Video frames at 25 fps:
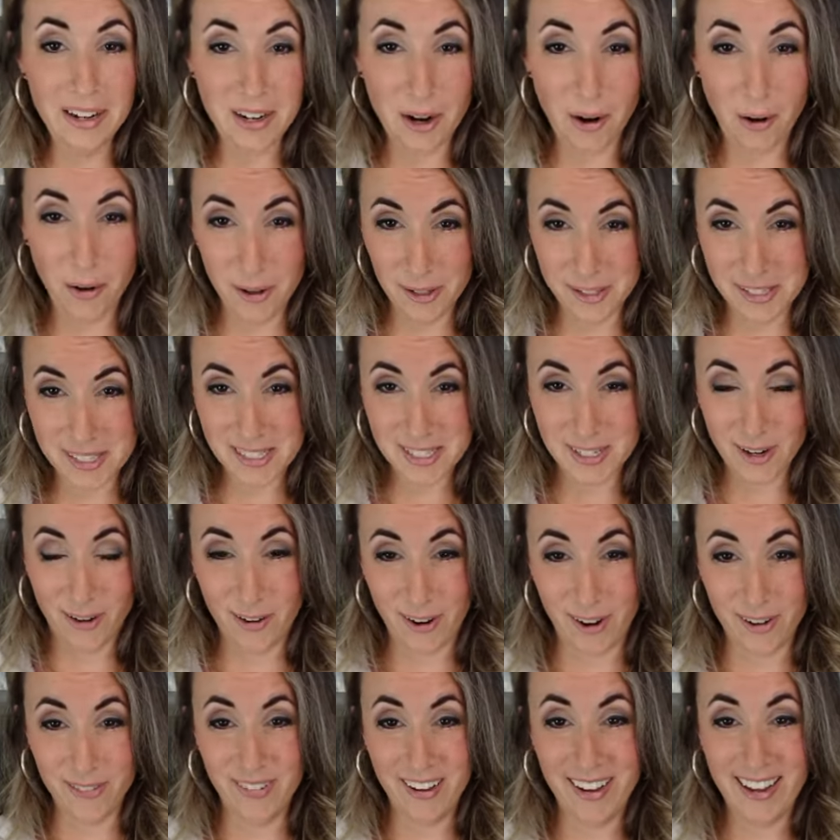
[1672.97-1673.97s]
cold
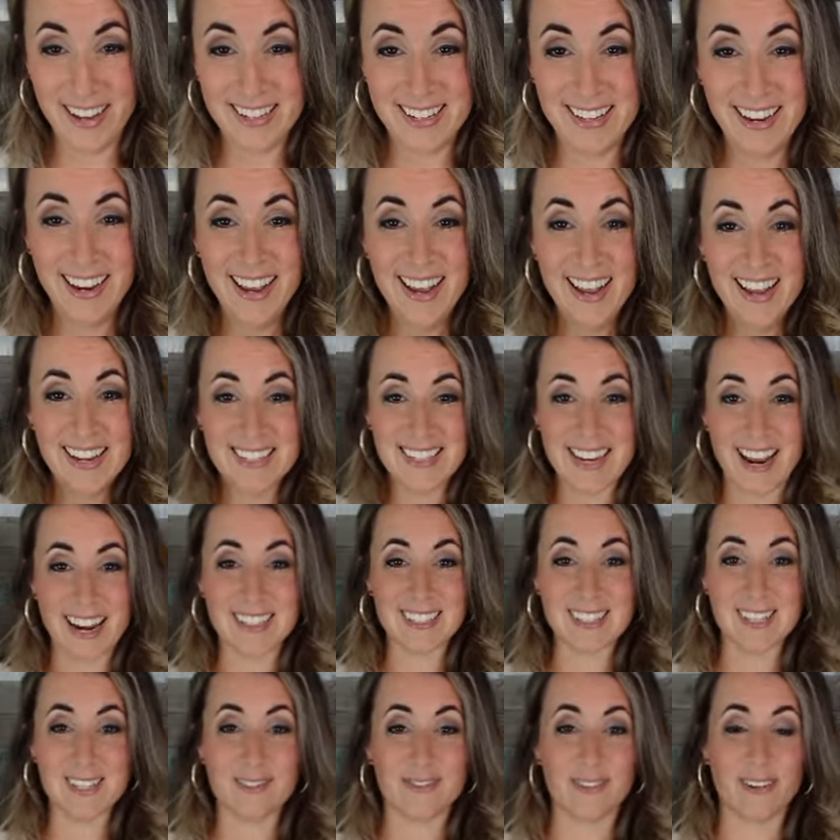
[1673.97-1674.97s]
storm in
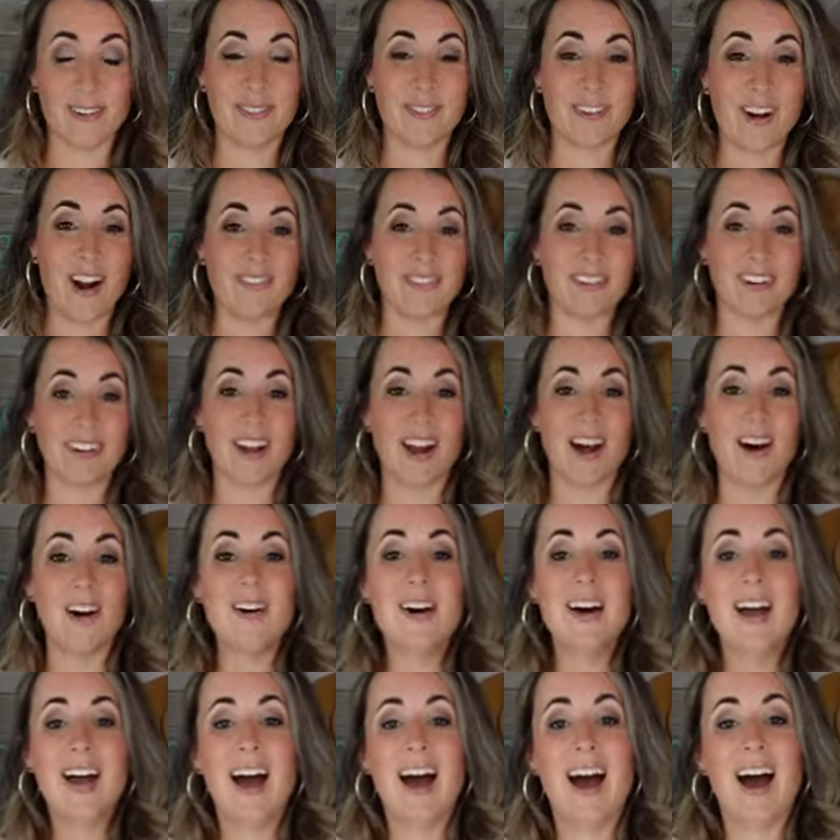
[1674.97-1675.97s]
Texas for forever ago.
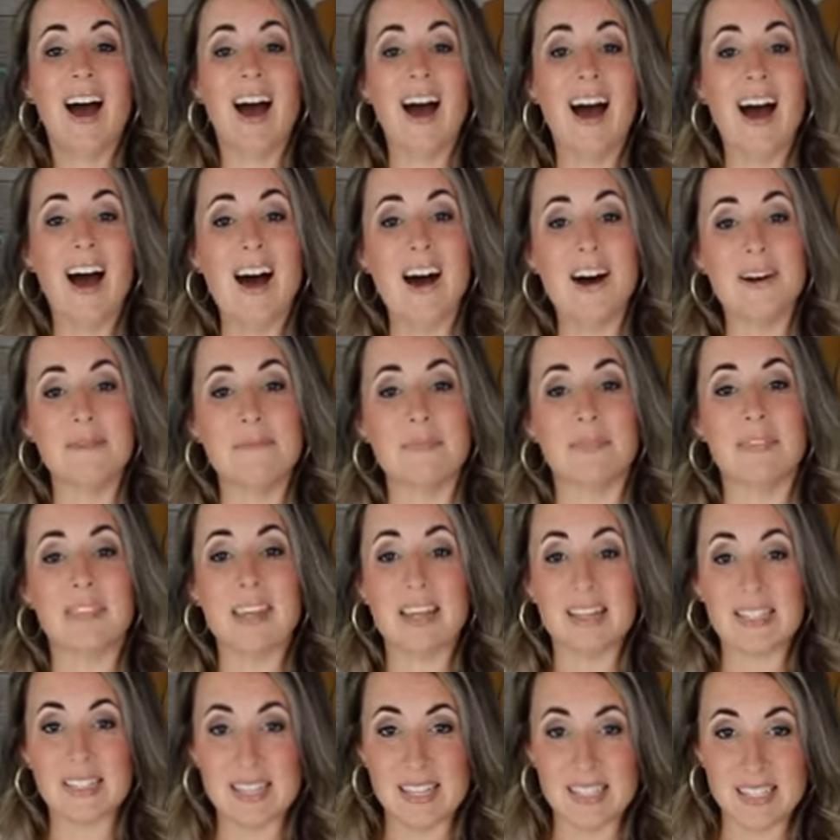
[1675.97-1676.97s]
Um,
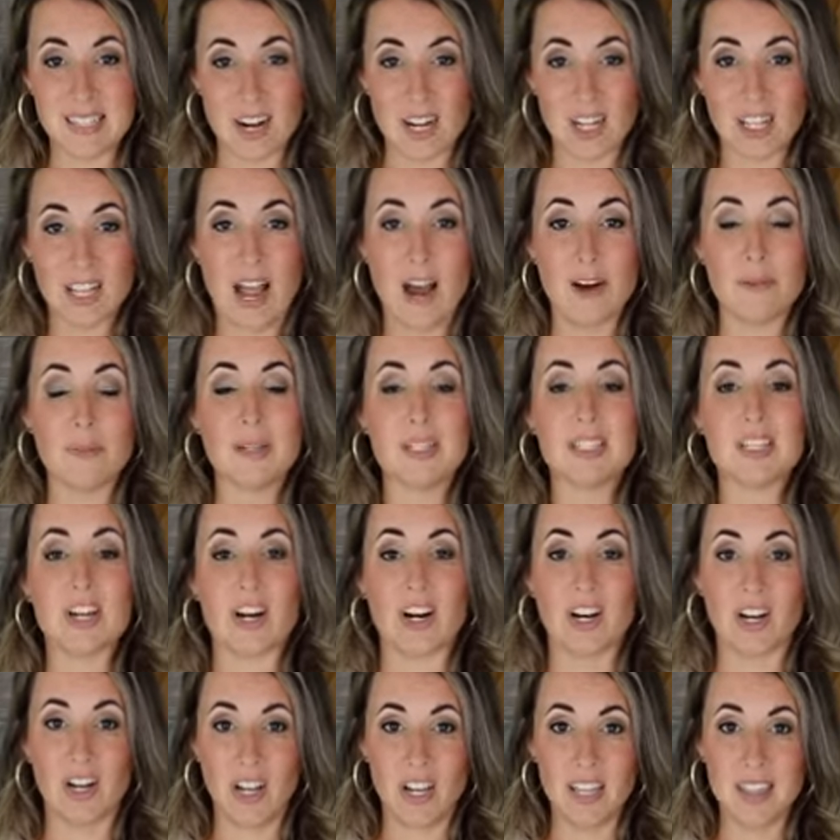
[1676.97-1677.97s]
this is our cloud
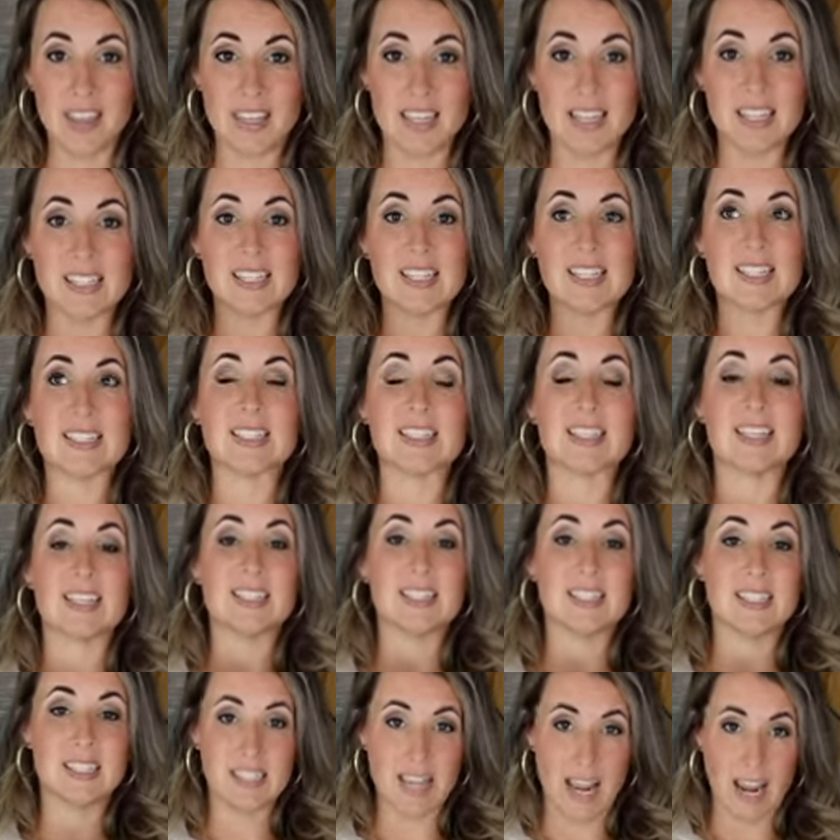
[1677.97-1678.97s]
material. This is the
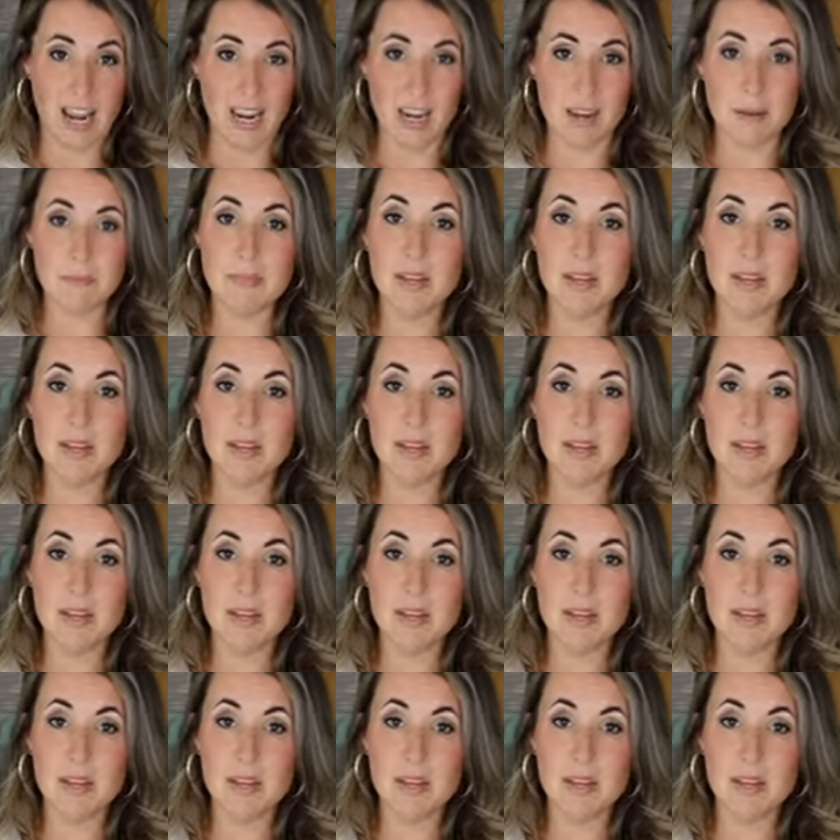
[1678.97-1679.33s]
same